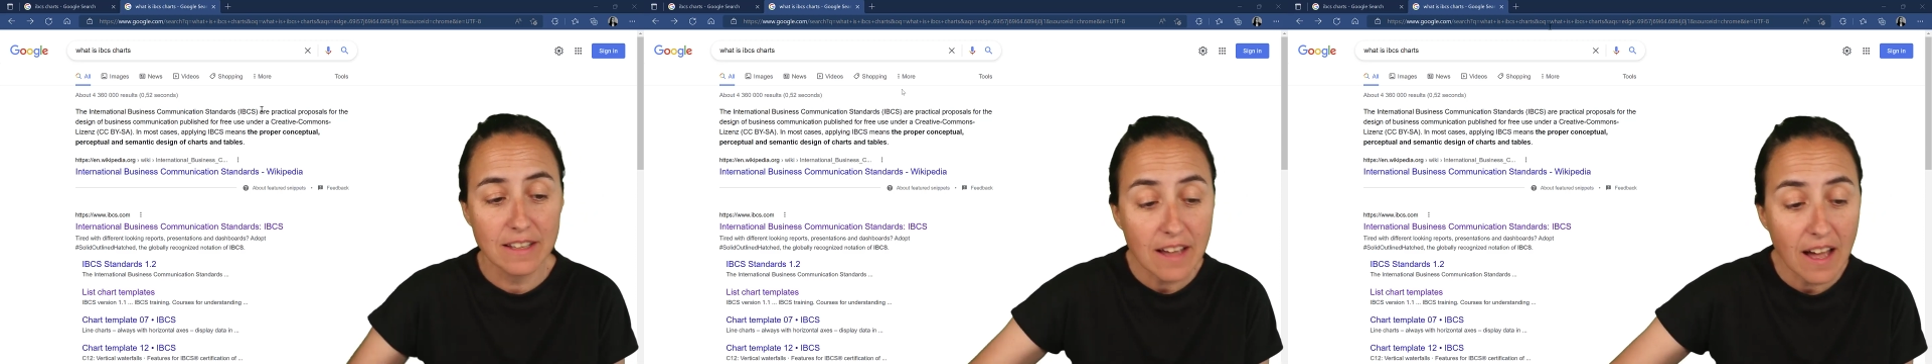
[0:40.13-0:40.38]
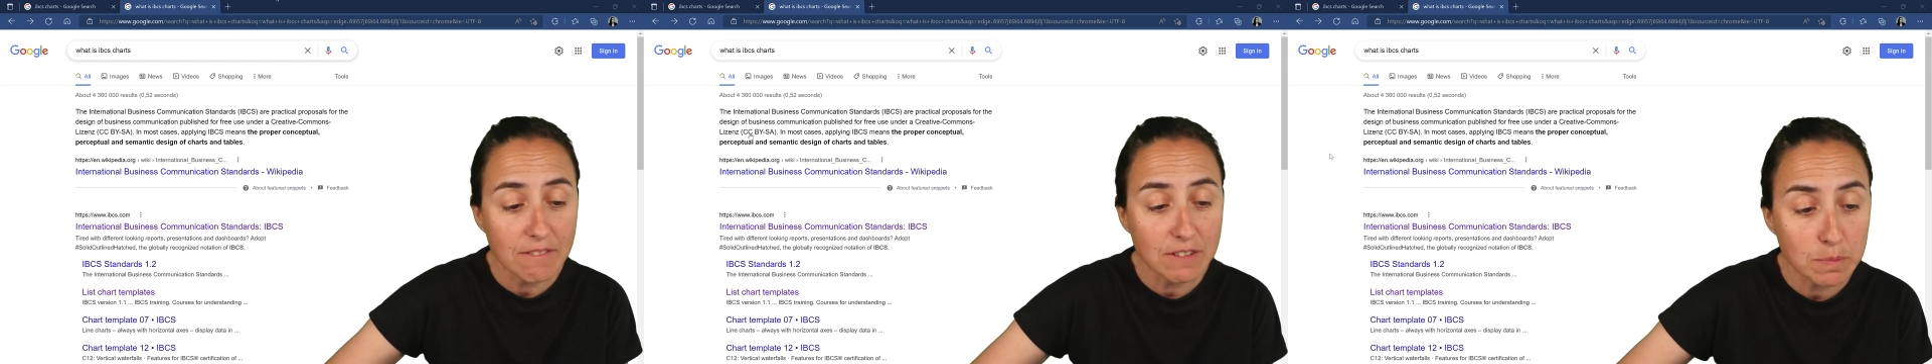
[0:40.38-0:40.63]
They
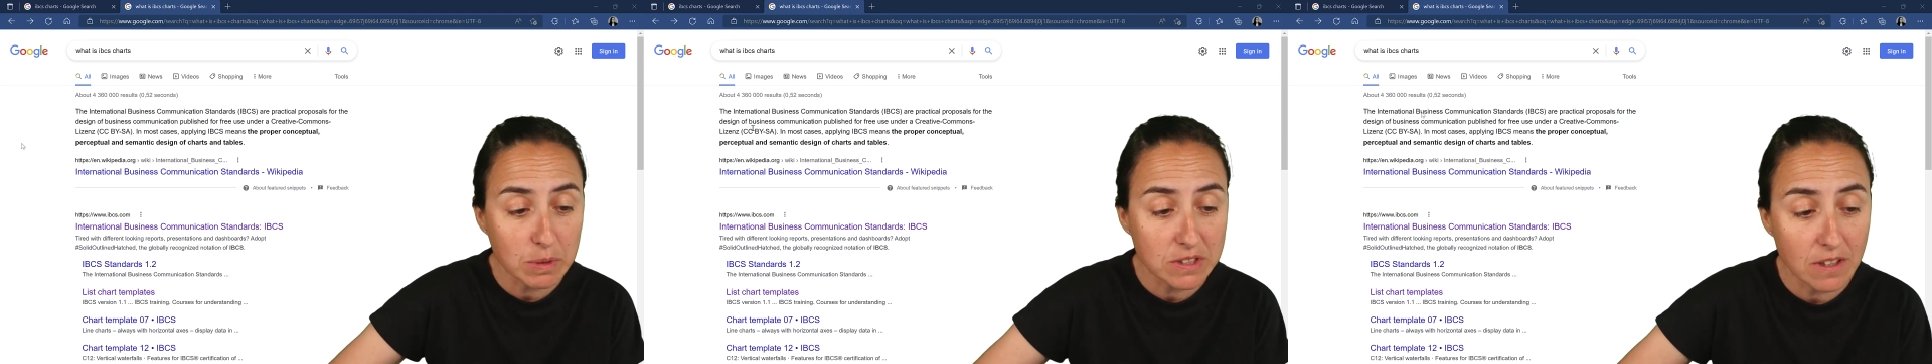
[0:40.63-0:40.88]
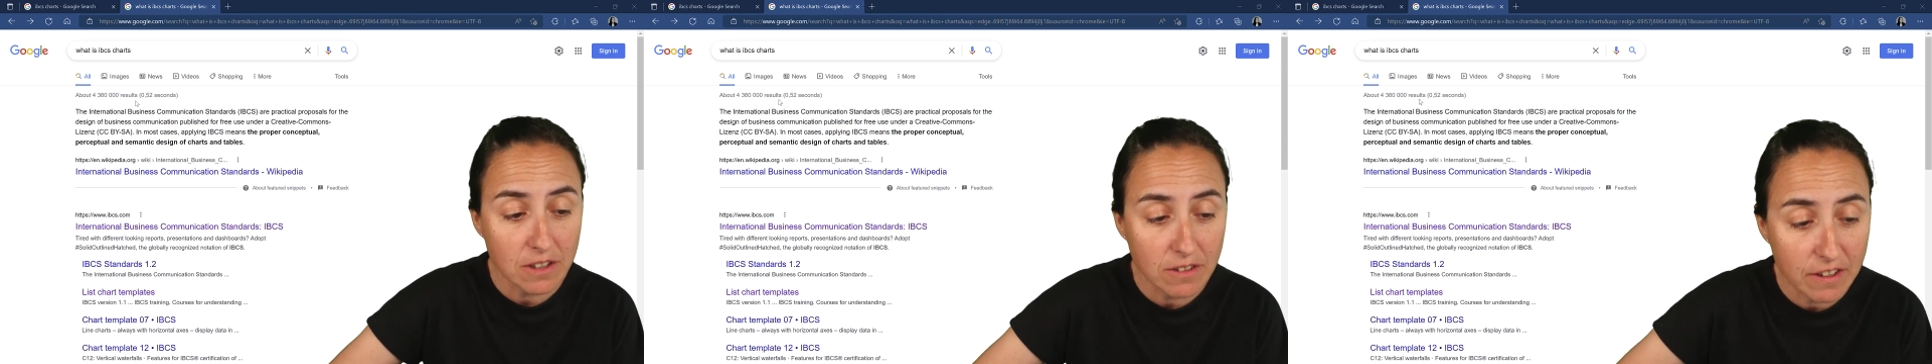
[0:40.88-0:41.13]
have a
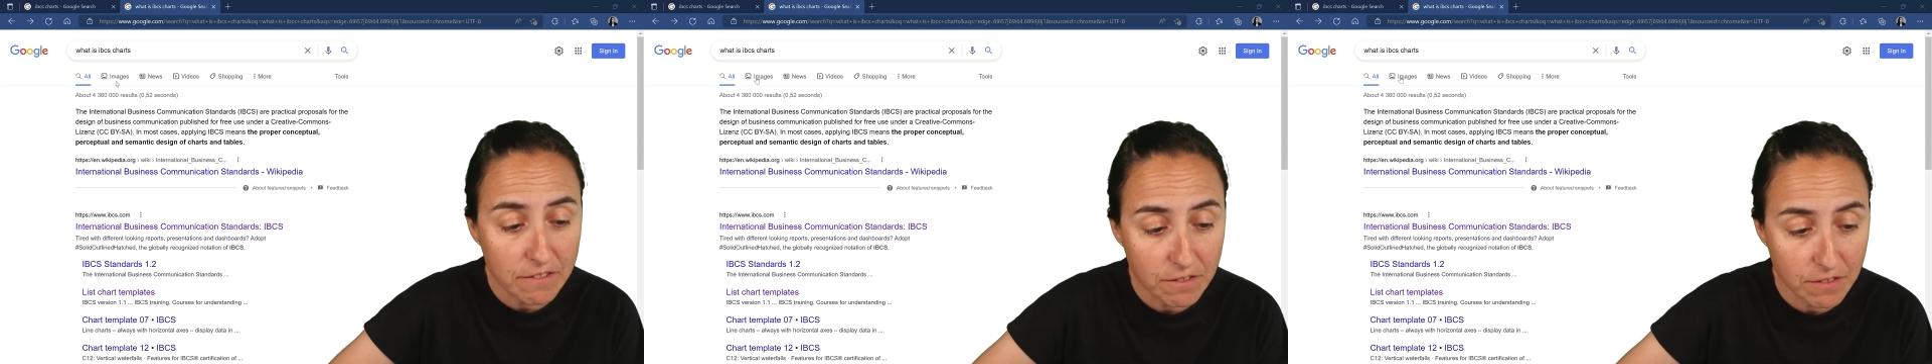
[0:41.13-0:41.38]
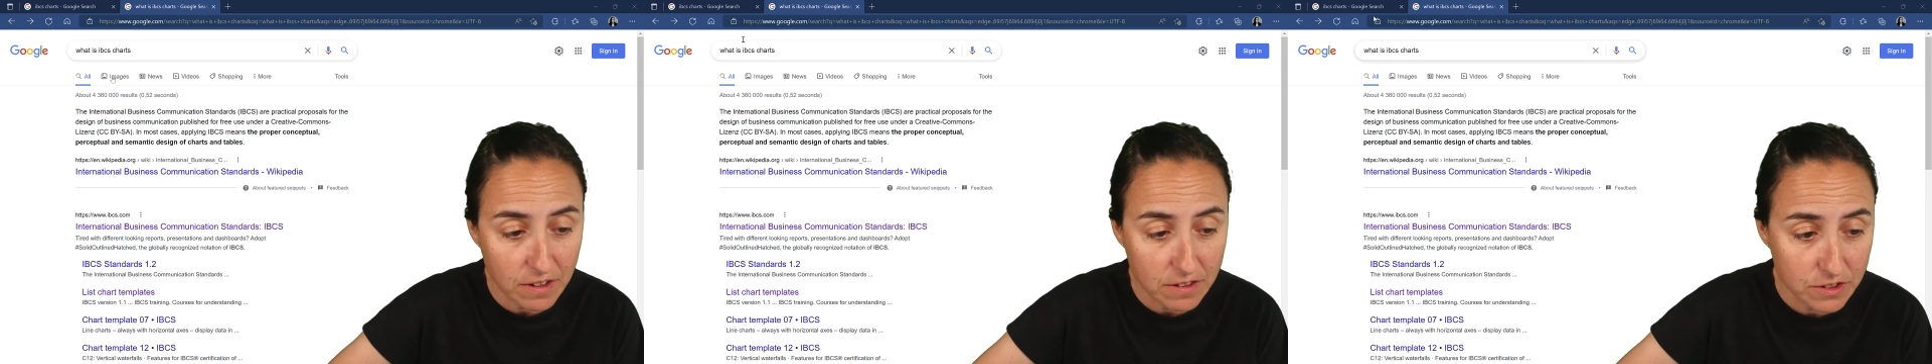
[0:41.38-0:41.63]
special look and
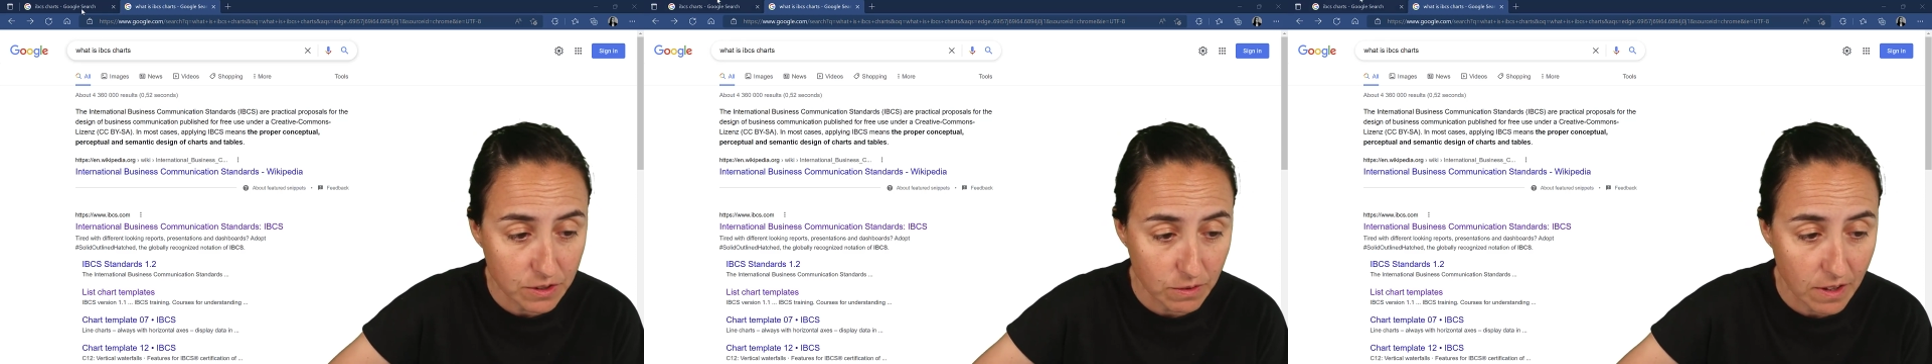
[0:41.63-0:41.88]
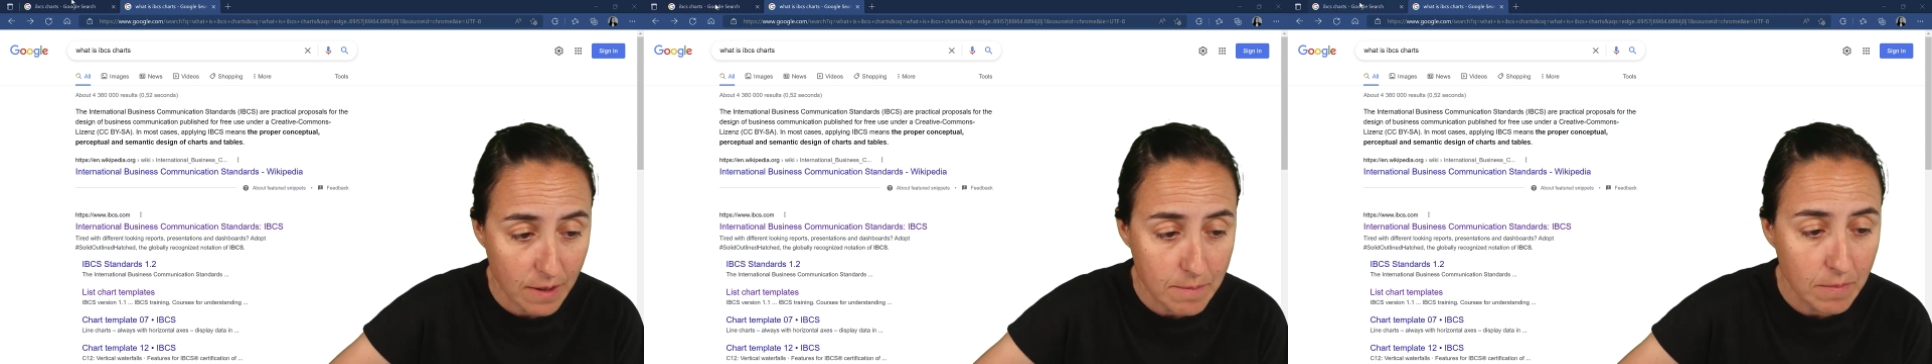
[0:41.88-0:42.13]
feel to
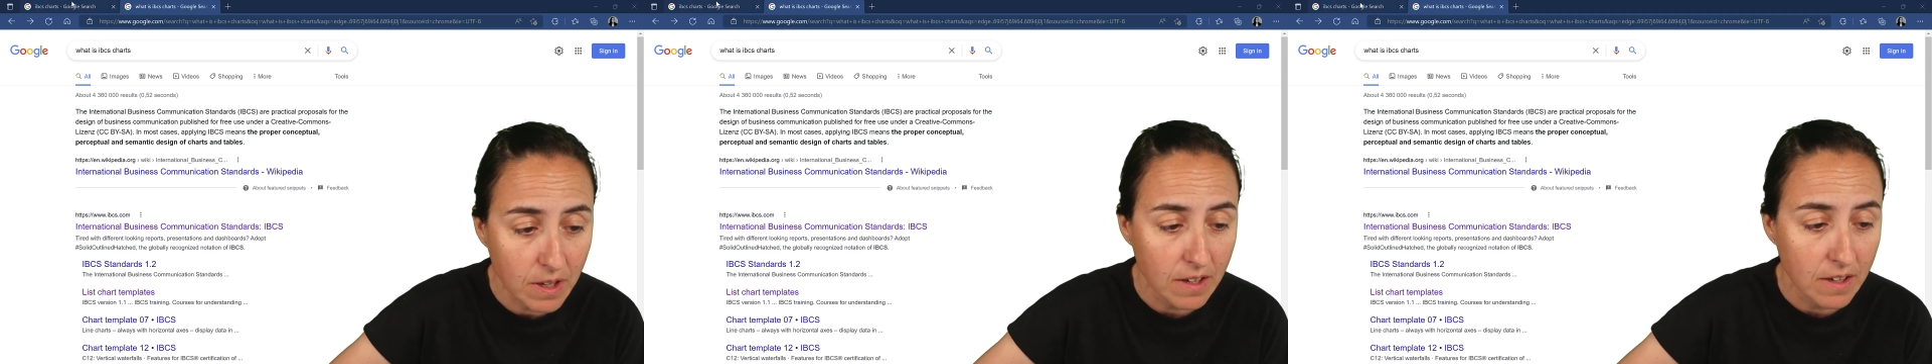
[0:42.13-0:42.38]
them.